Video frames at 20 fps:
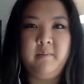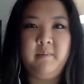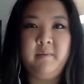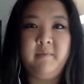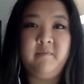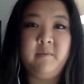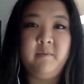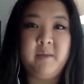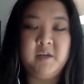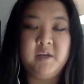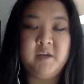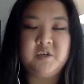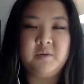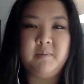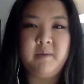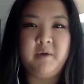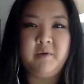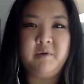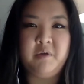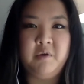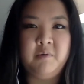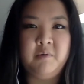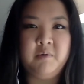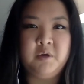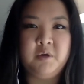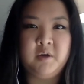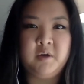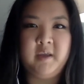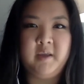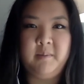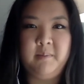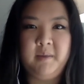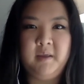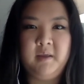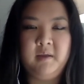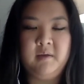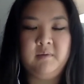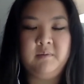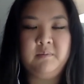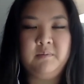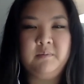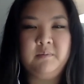information about you and your campaign.